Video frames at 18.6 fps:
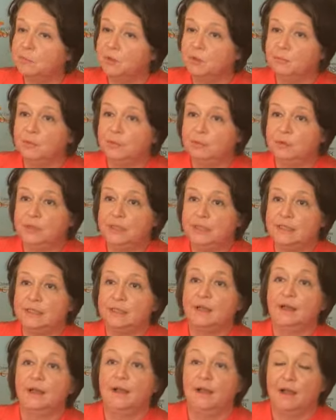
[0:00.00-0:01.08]
the world
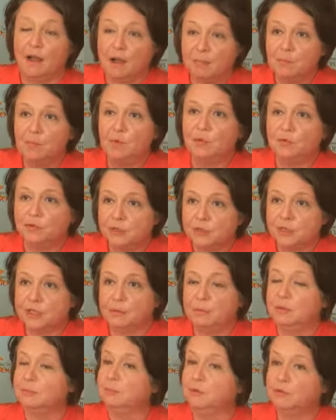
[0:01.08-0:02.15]
population are more
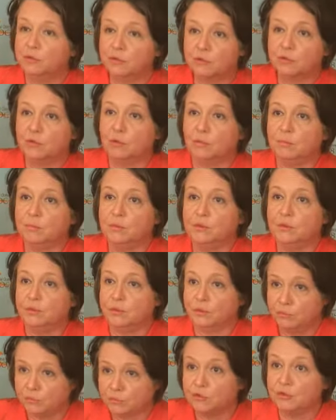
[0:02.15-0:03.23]
susceptible to storms, you
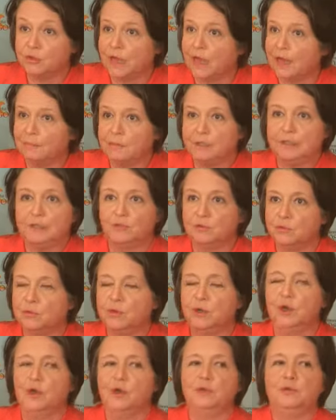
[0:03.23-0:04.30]
know, to tsunamis,
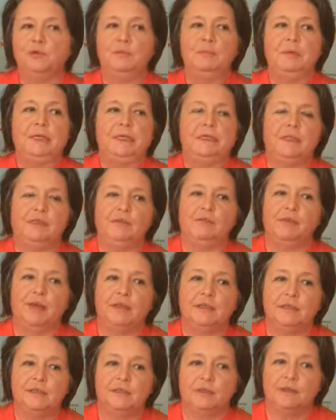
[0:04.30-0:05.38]
to, to major
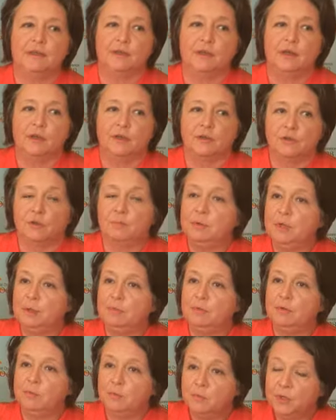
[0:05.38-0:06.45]
events. So
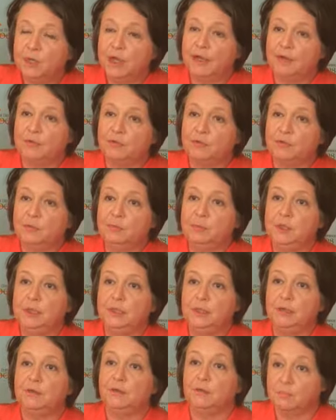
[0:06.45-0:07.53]
people will have to
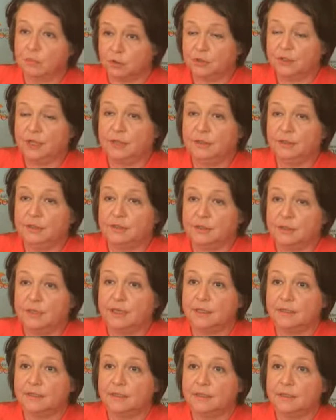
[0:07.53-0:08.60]
be, you know, protected
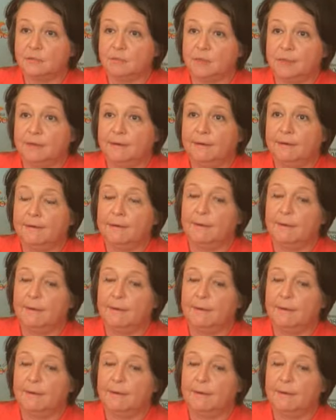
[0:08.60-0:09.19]
against this one.